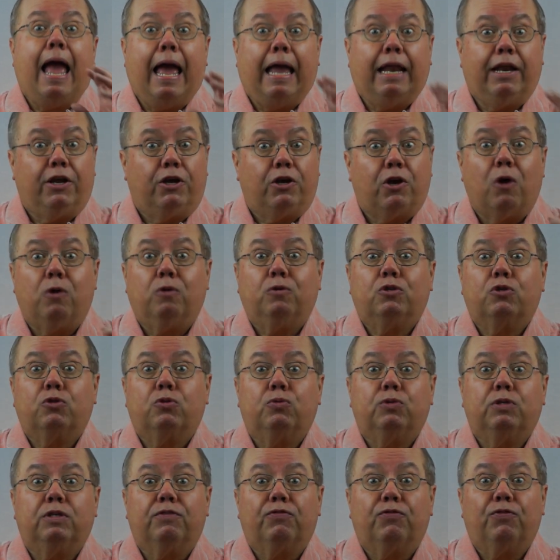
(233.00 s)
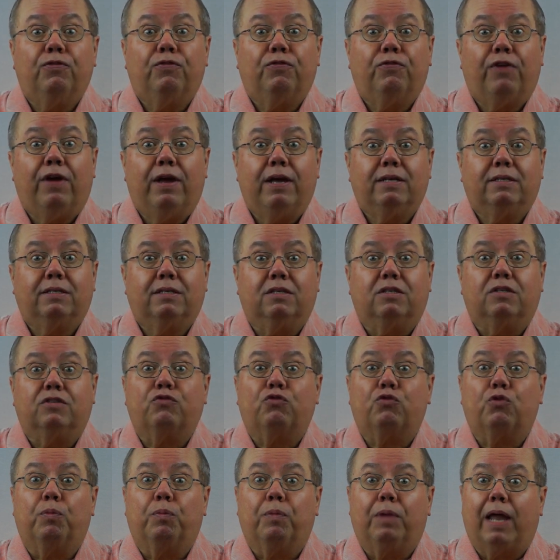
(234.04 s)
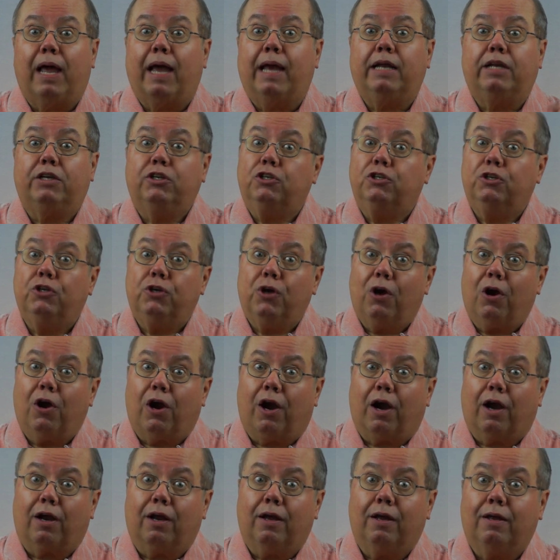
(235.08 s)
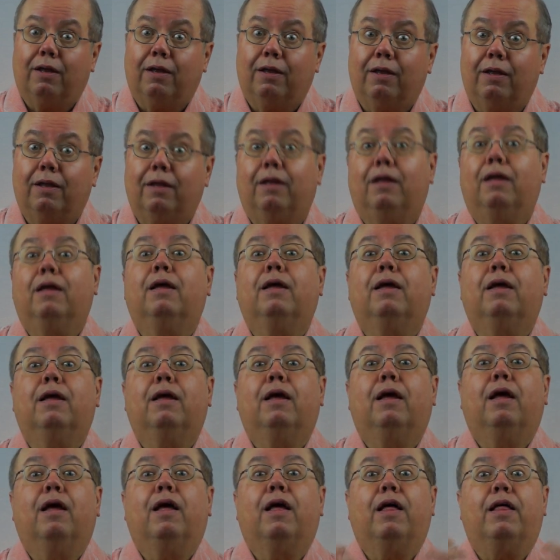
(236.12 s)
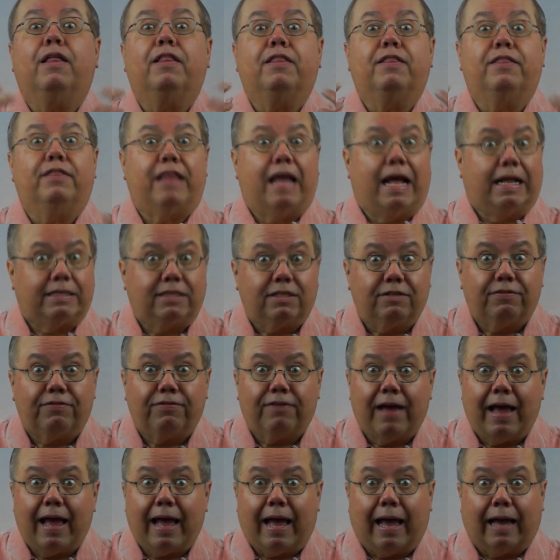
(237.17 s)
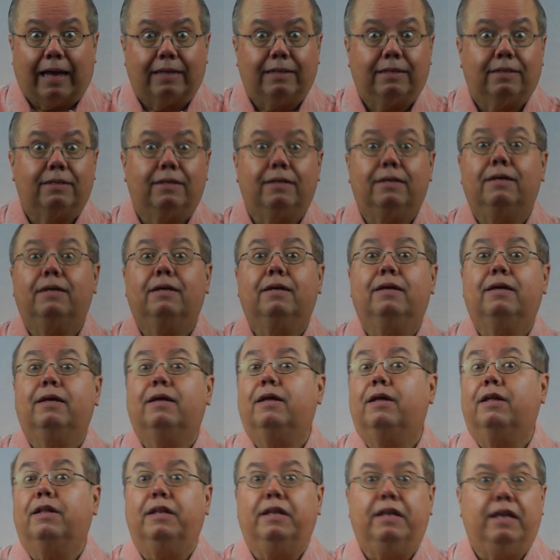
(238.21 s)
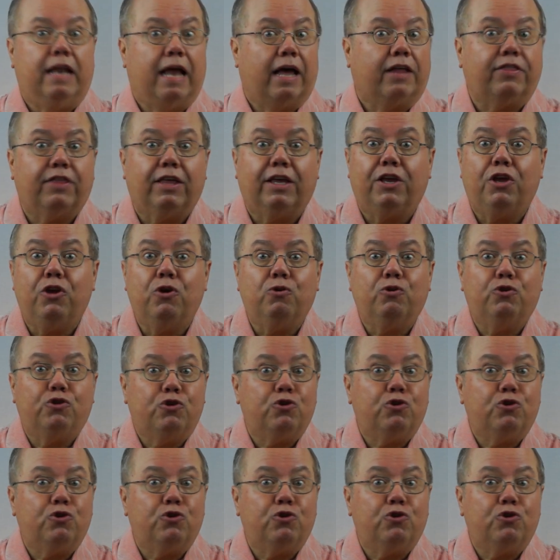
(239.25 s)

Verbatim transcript: and it goes through different phases from light to dark. That's a fact. Nothing you